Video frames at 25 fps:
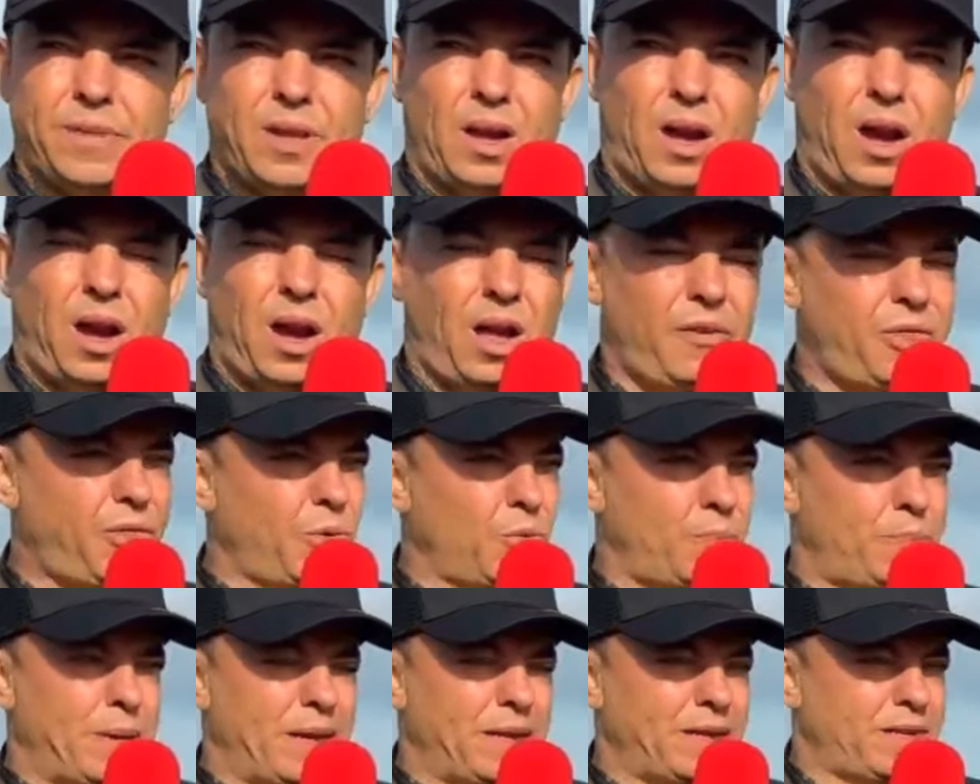I
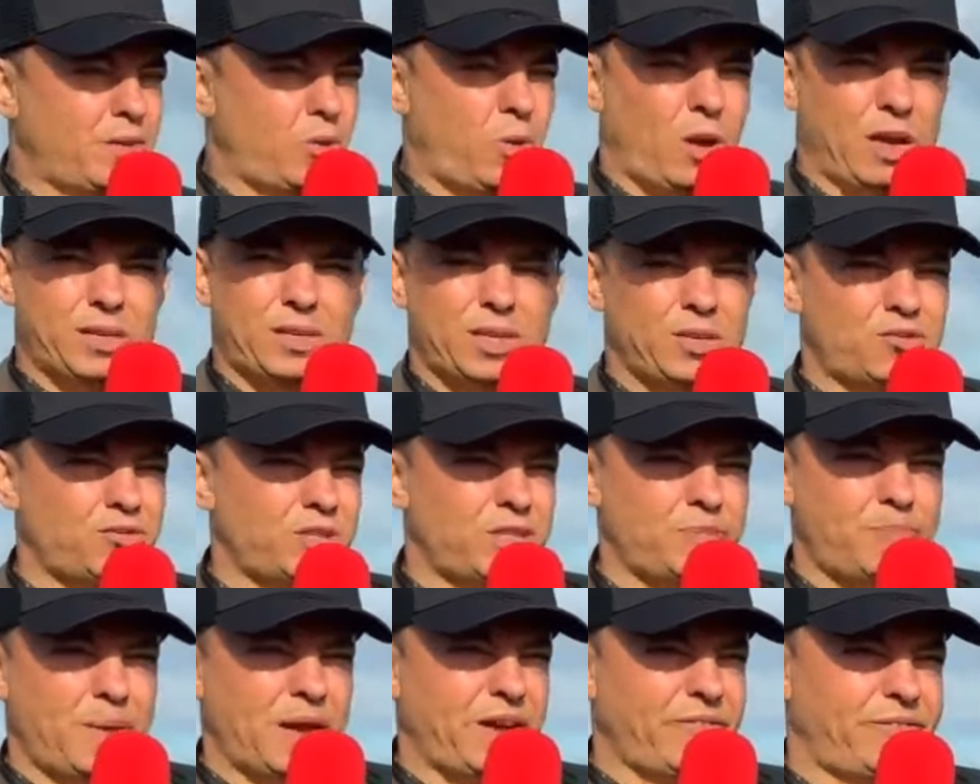thought being quite
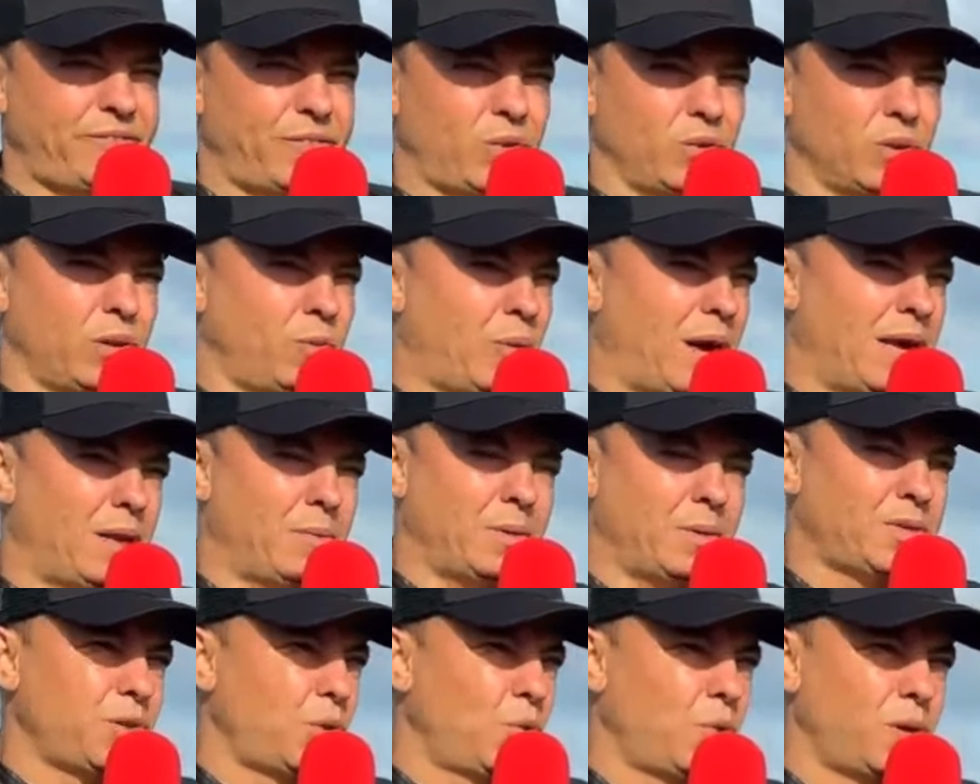disrespectful the way they
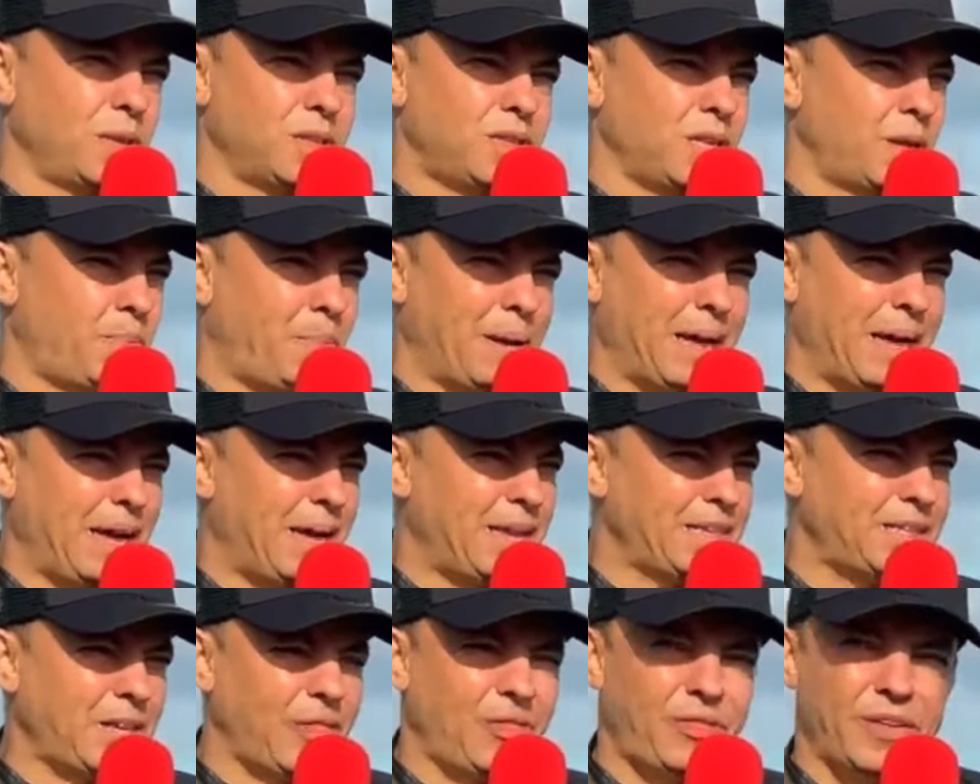were talking to the
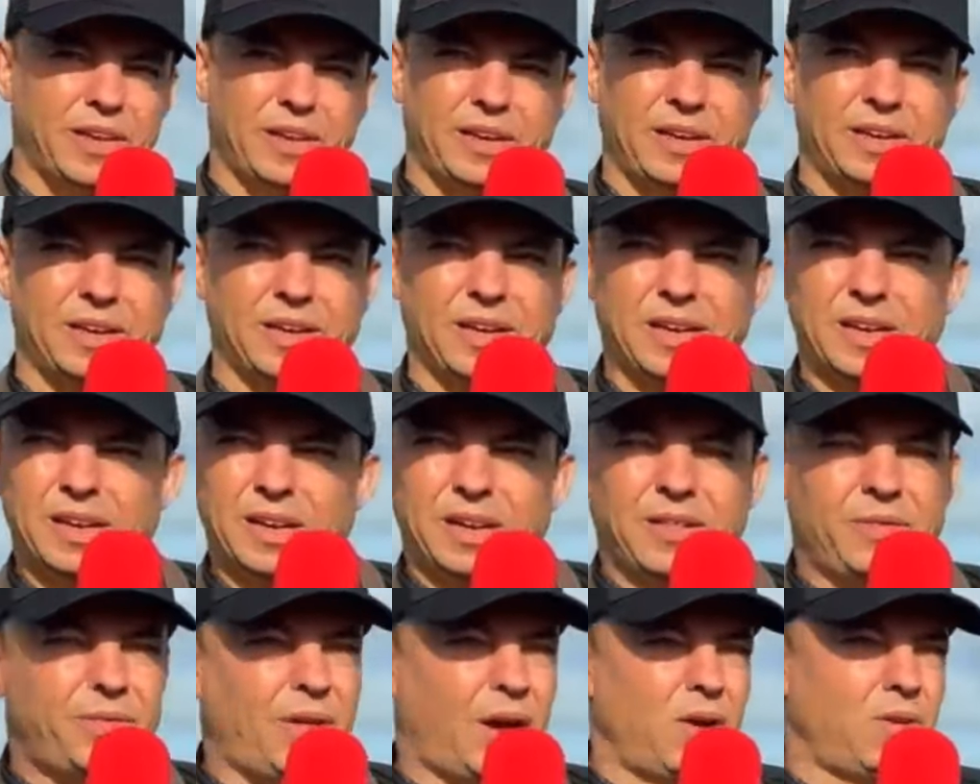players. I think
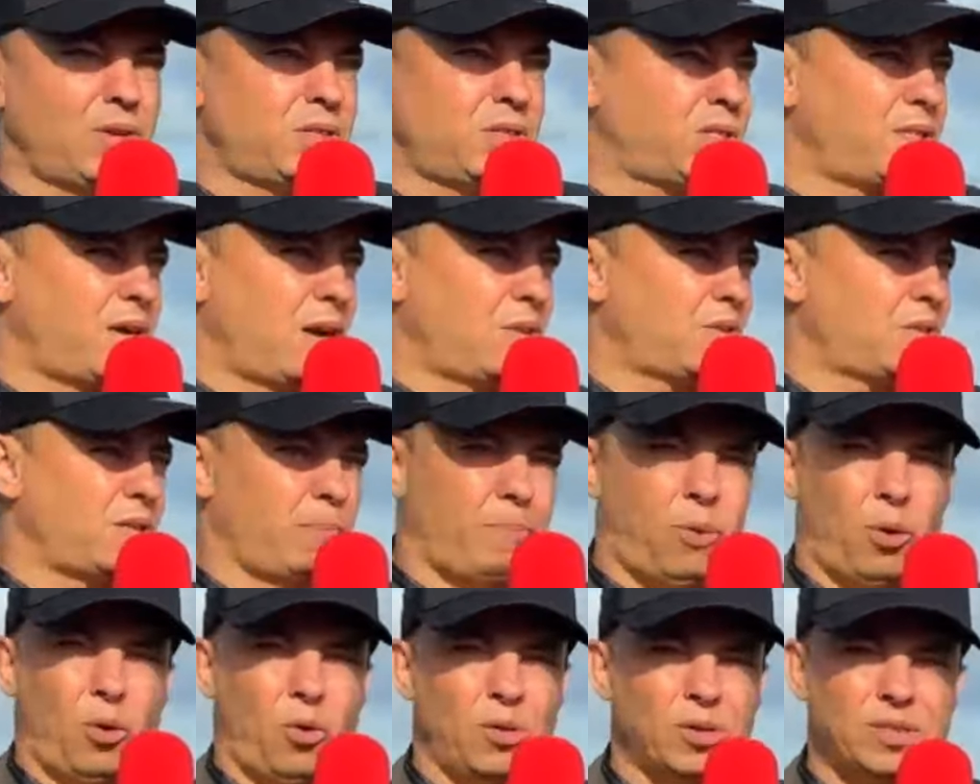those
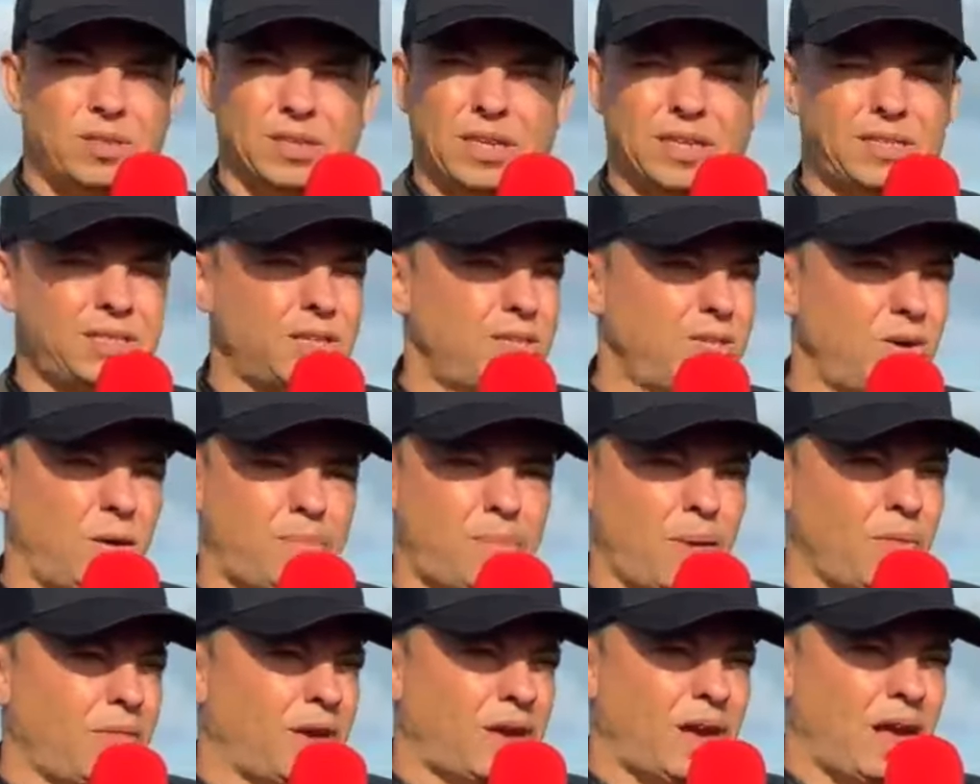supporters need to not
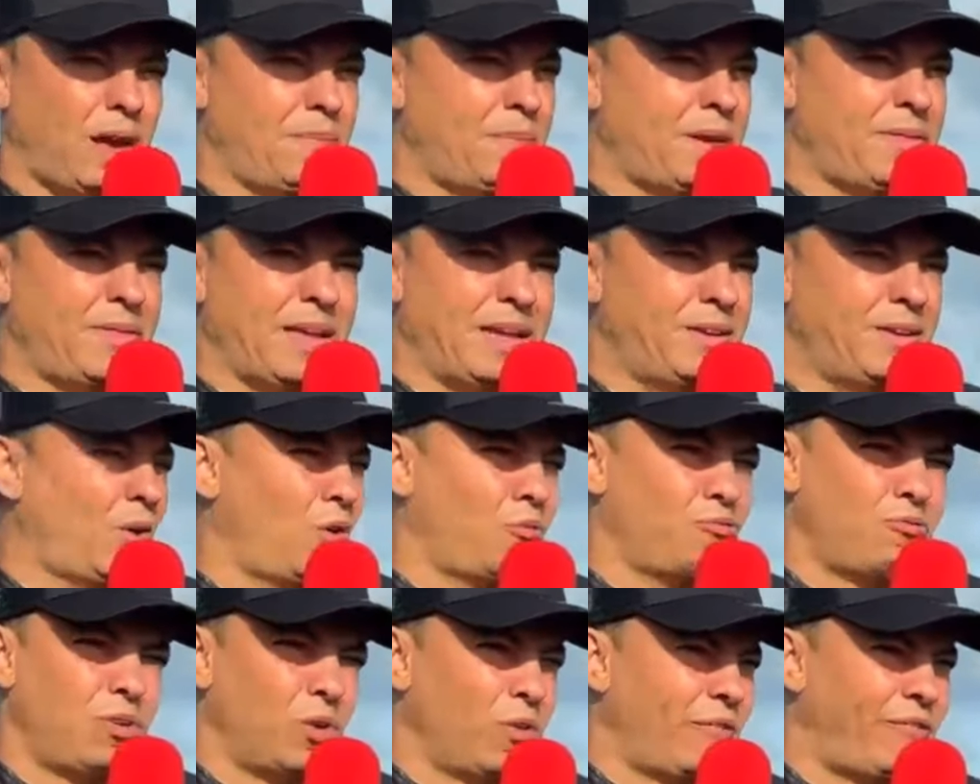bother coming. They're not
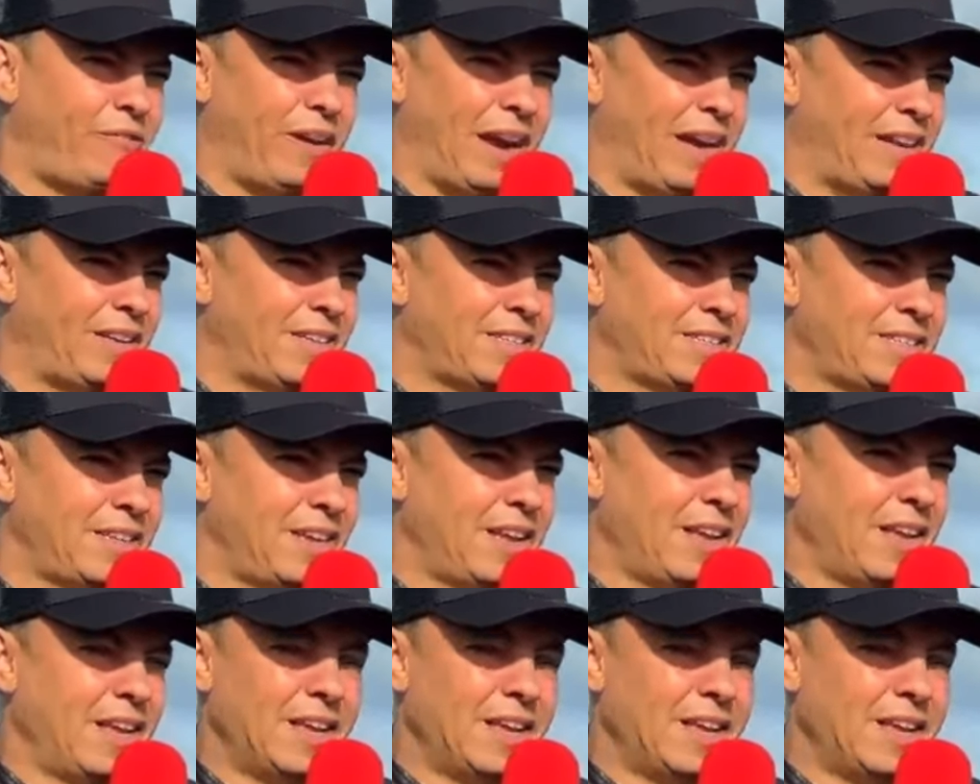real fans.